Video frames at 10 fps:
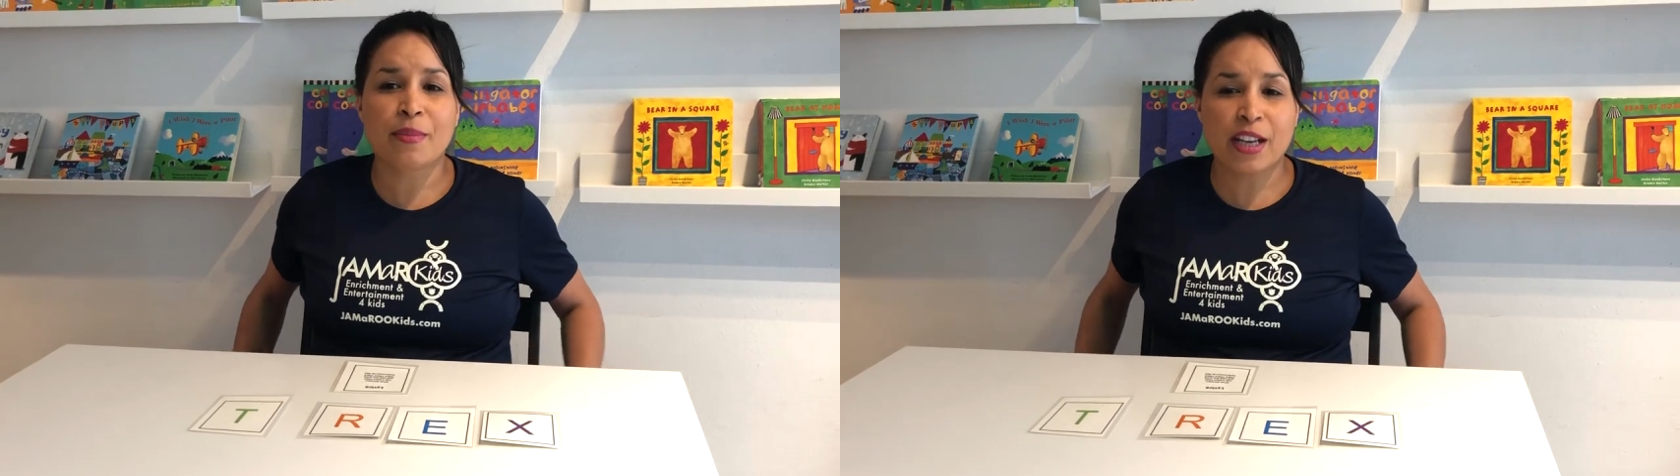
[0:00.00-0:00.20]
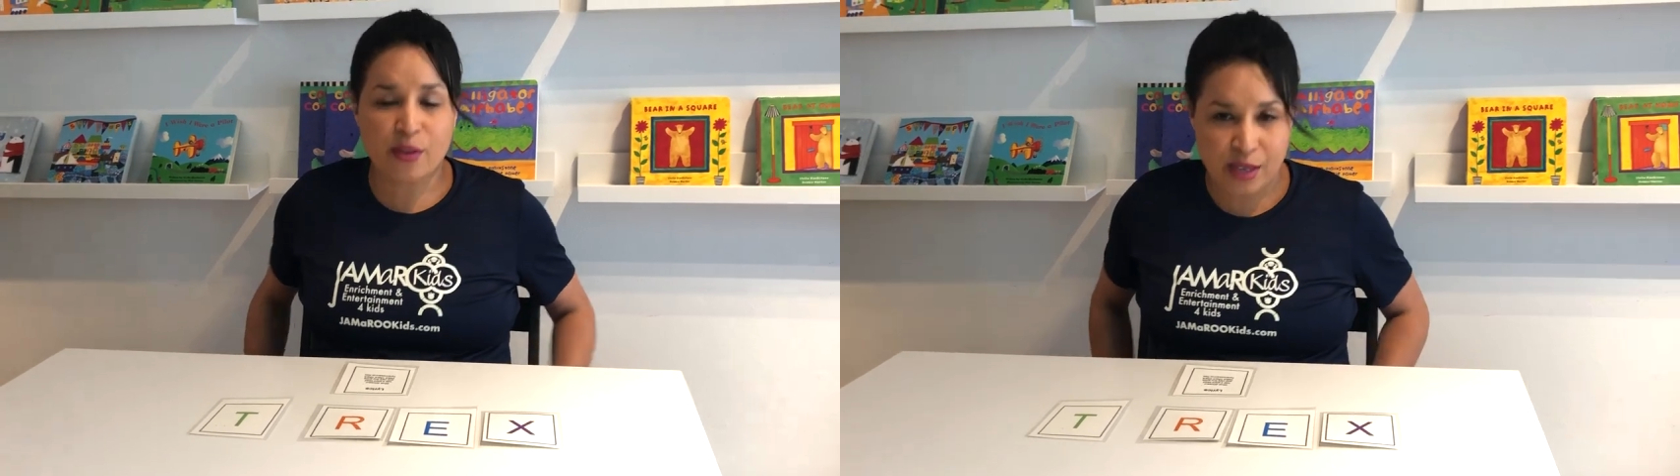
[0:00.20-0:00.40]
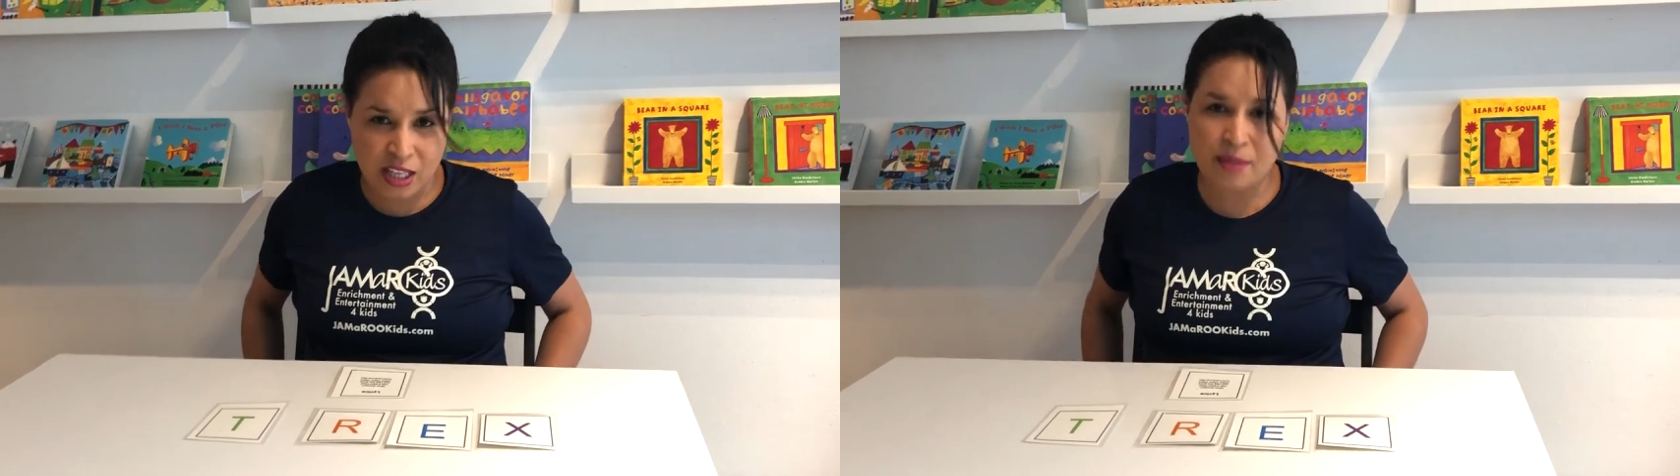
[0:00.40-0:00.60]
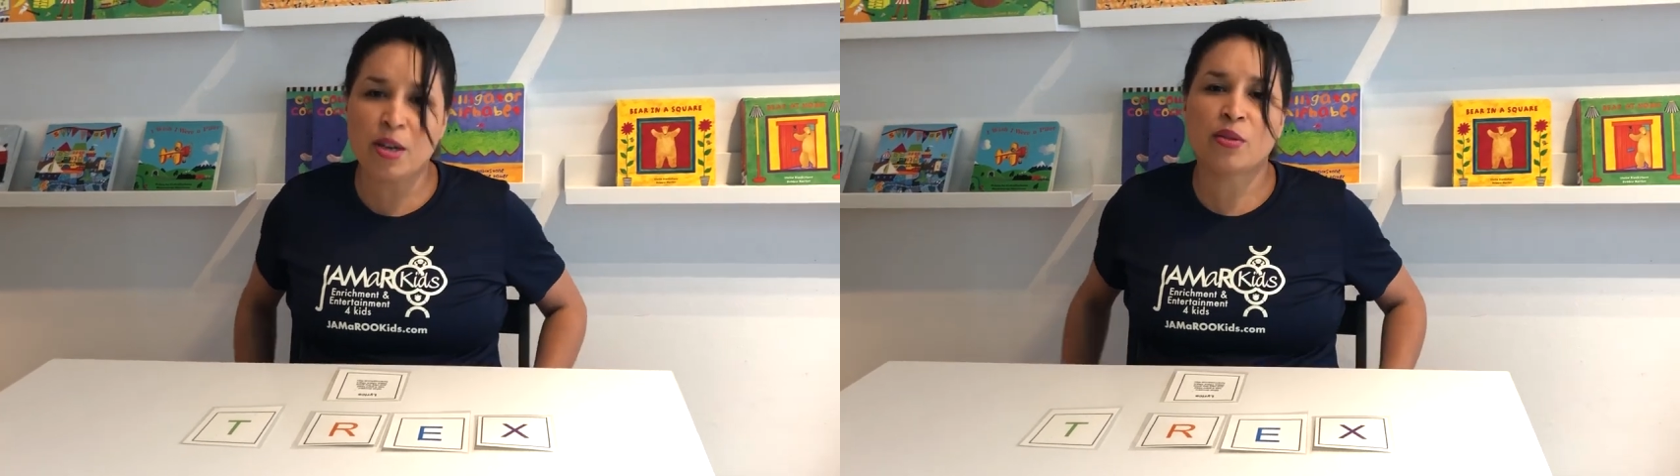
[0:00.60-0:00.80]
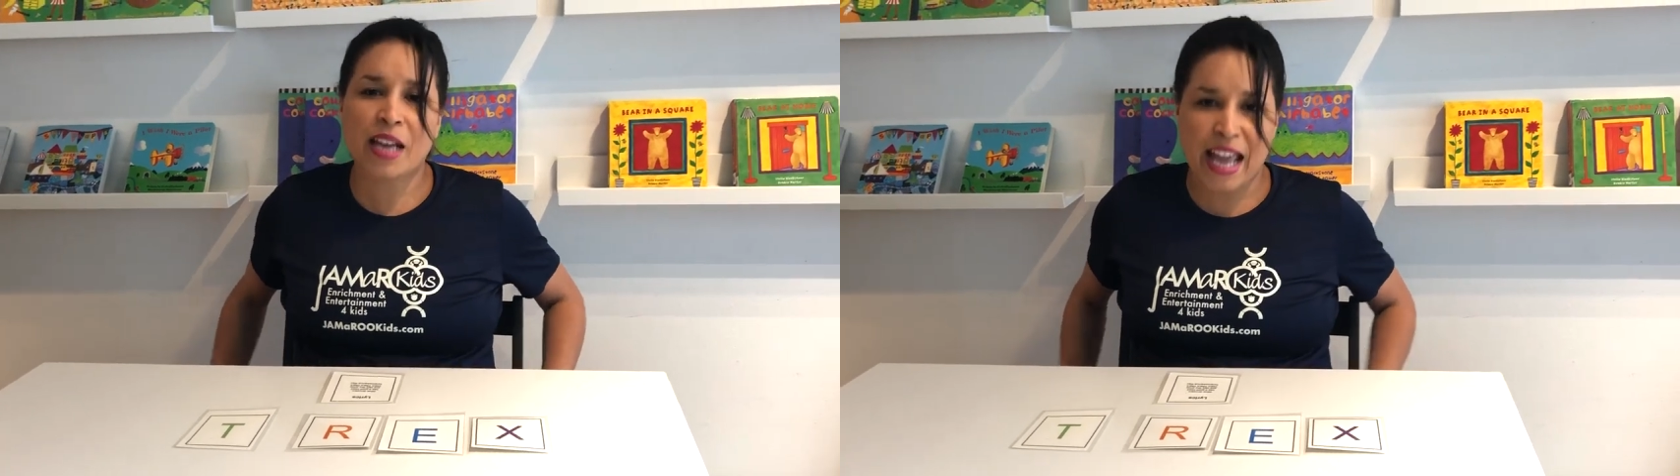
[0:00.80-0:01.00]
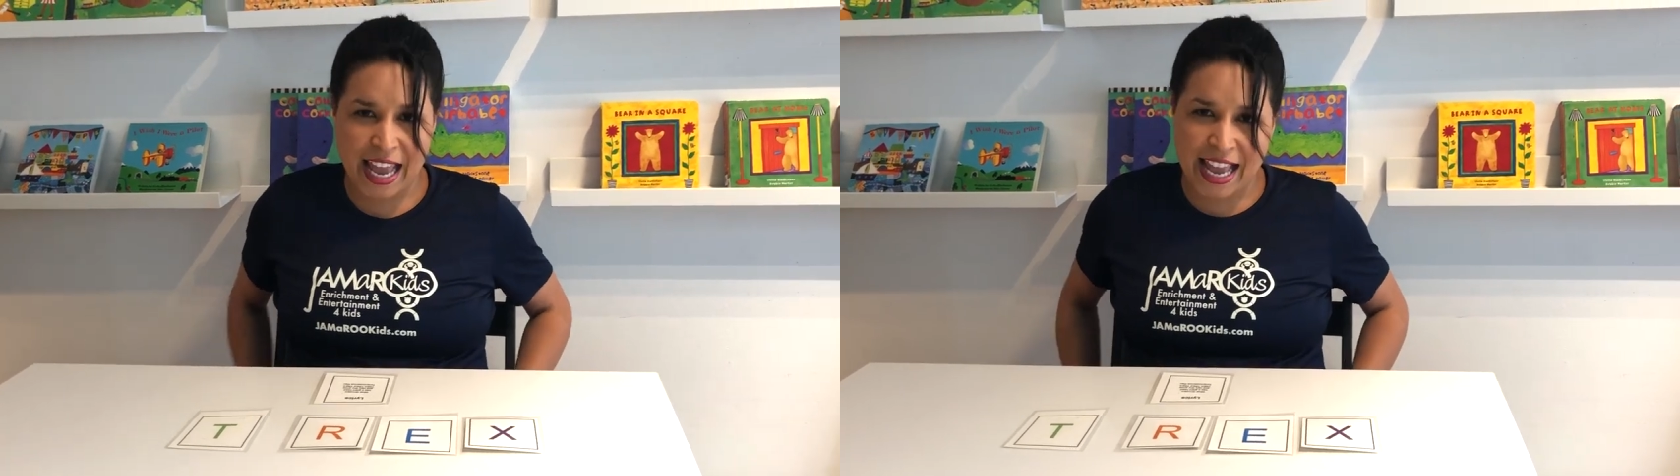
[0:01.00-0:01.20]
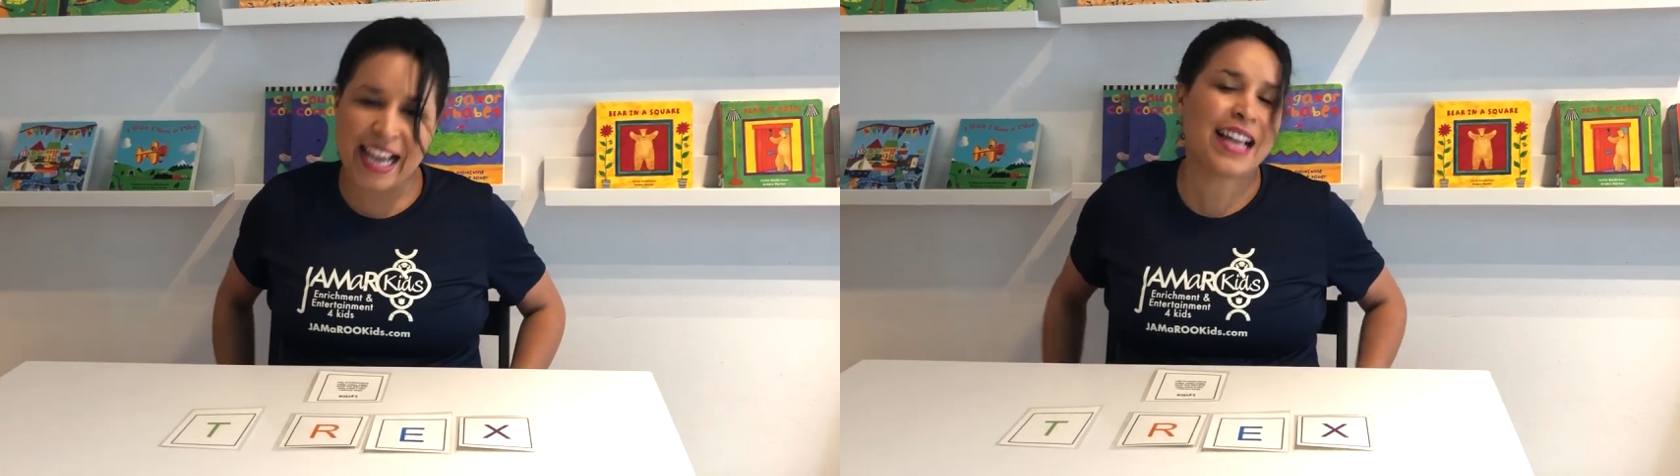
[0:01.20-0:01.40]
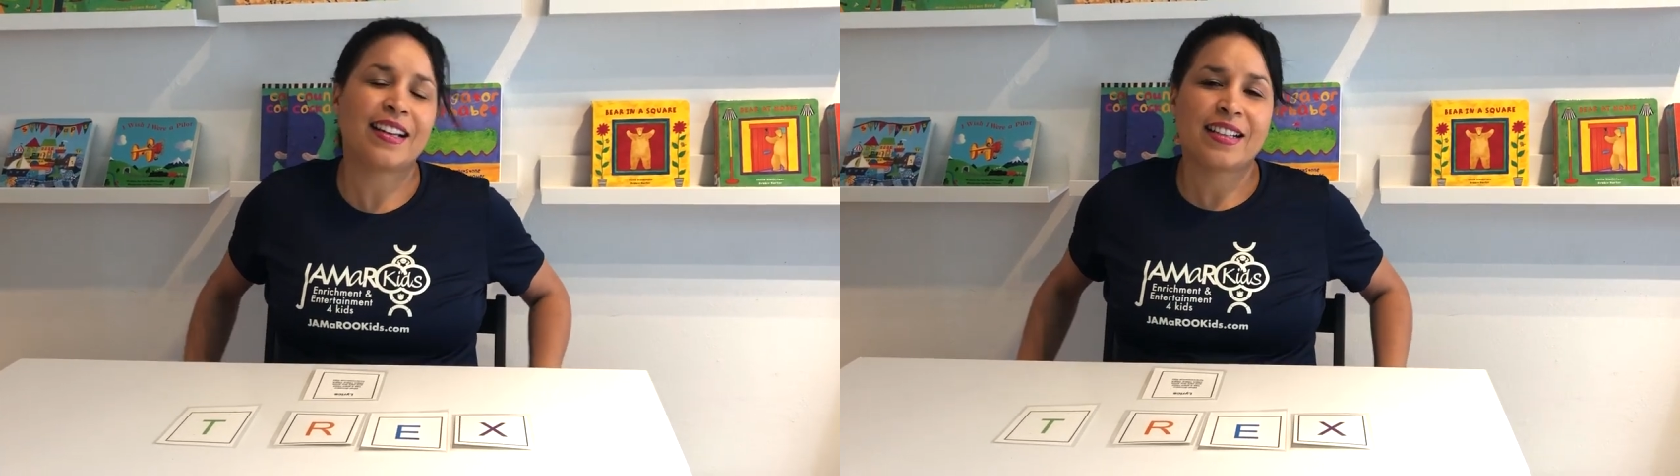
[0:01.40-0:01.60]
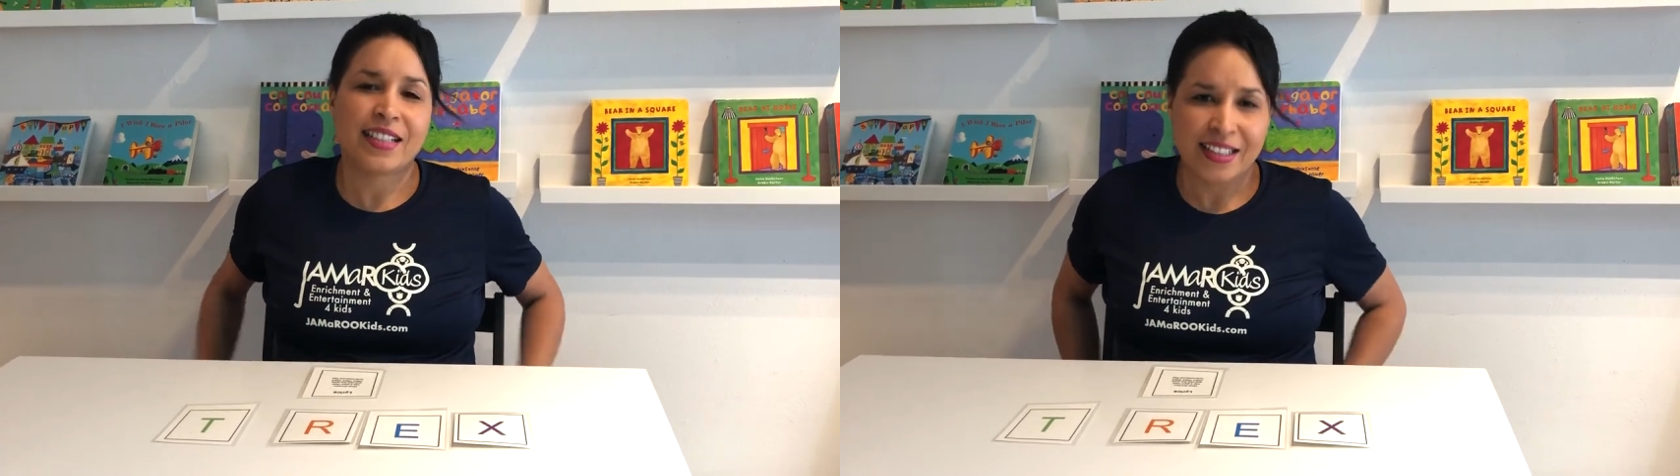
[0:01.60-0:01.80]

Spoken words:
to make a rhythm, okay?